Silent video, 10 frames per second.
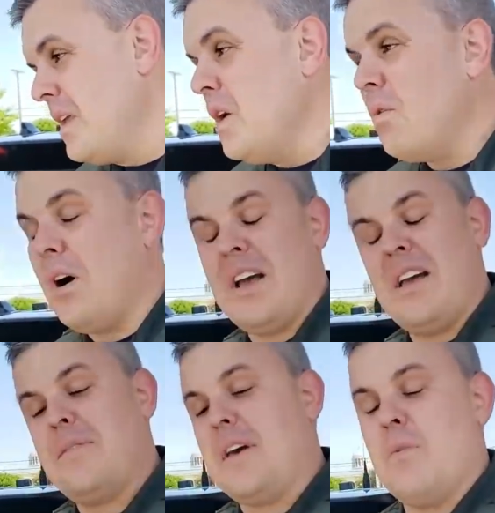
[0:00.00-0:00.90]
Well,
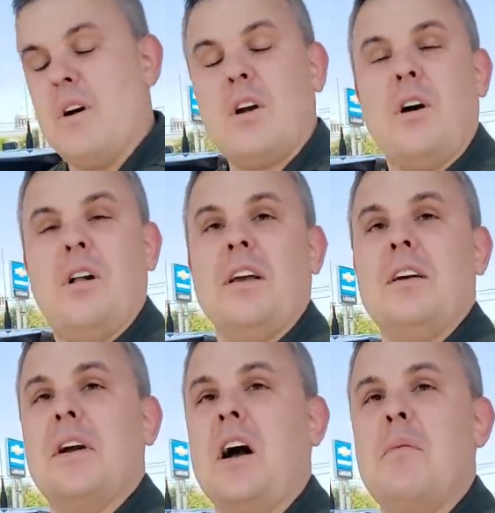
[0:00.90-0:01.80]
if they want to call and give
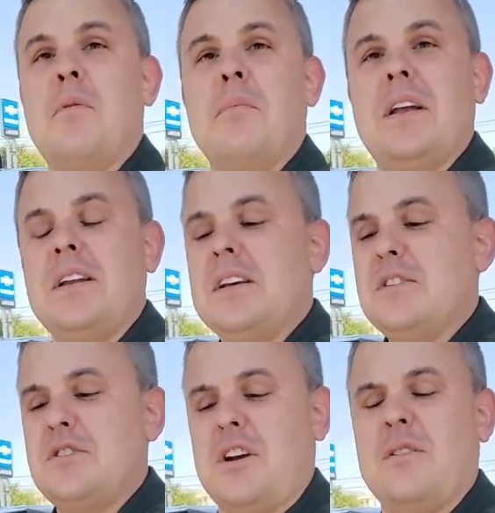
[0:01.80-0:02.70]
a compliment,
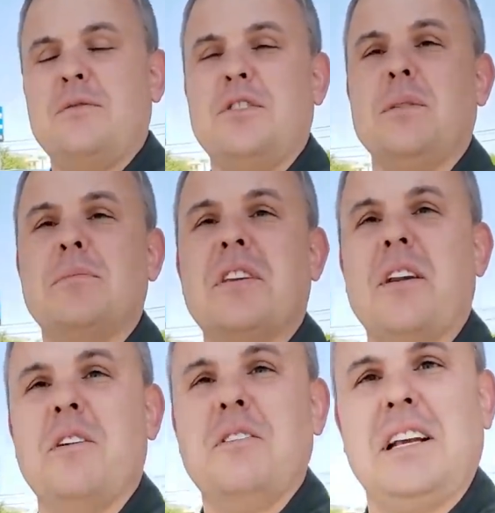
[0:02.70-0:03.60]
Sheriff Jim
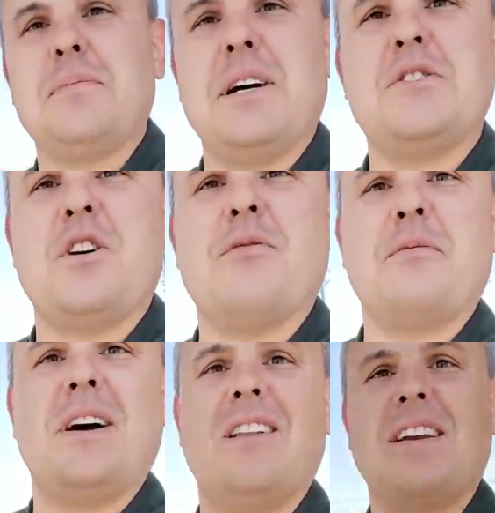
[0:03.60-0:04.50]
Skinner, that's my sheriff of
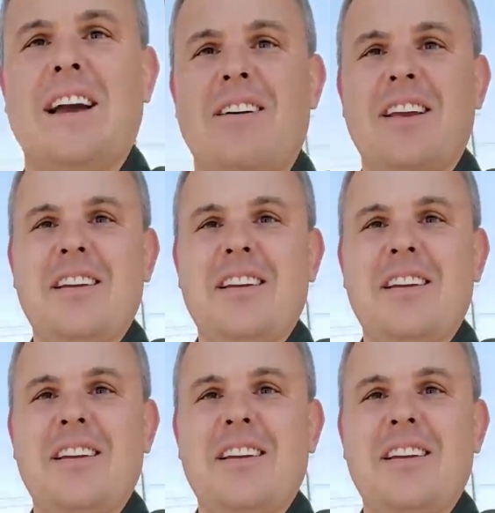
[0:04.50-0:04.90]
Collin County.